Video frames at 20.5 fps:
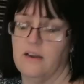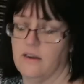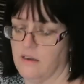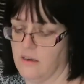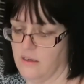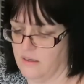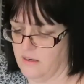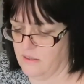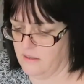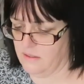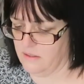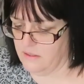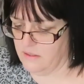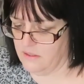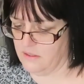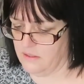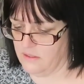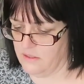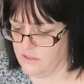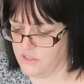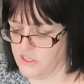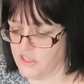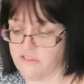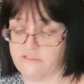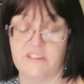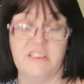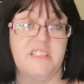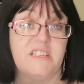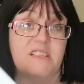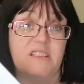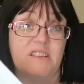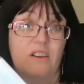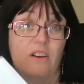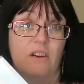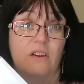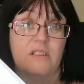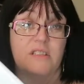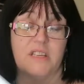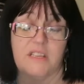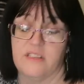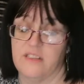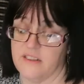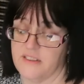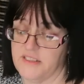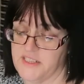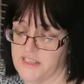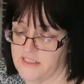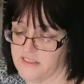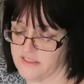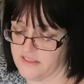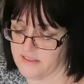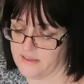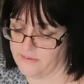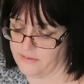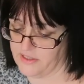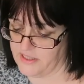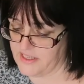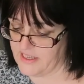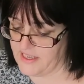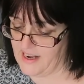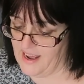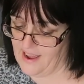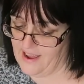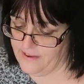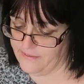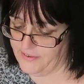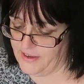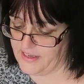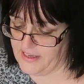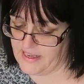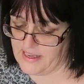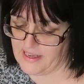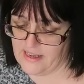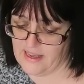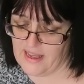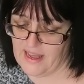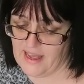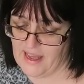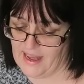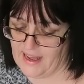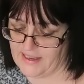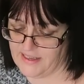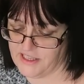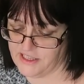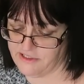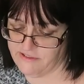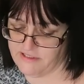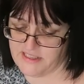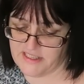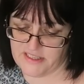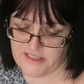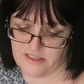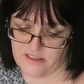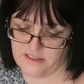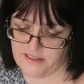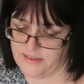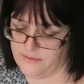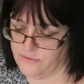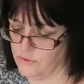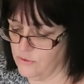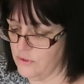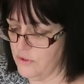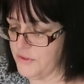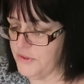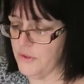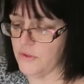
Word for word: are just greetings cards, and the other day I discovered I didn't have any handy greetings cards. They've all got